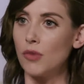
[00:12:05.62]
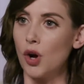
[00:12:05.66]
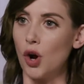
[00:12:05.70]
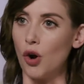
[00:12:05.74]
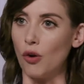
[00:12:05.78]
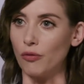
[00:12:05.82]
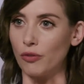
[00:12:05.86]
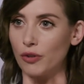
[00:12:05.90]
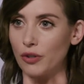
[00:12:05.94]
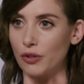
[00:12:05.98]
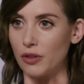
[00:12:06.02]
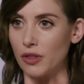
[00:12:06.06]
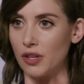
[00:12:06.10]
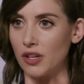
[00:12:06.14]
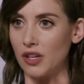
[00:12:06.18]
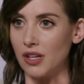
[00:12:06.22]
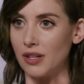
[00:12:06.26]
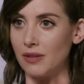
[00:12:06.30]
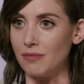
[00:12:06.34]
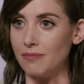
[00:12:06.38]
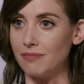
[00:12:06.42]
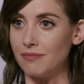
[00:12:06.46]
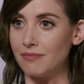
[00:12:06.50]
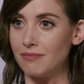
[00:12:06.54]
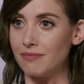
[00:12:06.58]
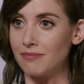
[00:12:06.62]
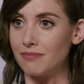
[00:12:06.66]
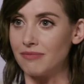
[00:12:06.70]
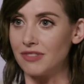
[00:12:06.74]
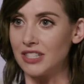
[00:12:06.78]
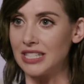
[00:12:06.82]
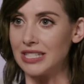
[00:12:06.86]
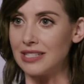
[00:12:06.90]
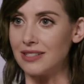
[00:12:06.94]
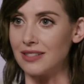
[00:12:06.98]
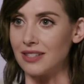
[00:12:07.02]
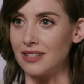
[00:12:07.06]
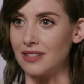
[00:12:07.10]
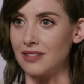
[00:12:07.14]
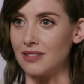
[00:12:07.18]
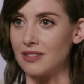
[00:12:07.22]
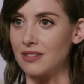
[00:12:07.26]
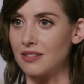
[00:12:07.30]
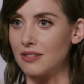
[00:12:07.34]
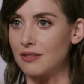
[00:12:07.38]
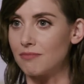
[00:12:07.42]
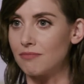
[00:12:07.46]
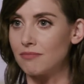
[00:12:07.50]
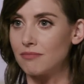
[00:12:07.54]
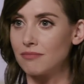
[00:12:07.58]
over the seasons. I
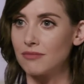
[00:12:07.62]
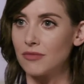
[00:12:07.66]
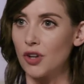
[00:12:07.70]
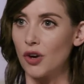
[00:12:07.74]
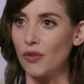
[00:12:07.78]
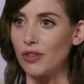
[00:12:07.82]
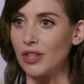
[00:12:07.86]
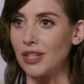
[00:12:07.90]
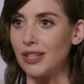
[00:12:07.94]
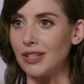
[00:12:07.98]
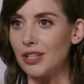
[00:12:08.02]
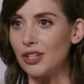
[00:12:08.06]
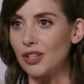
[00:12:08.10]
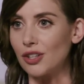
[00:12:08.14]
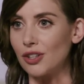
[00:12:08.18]
mean, that's the best thing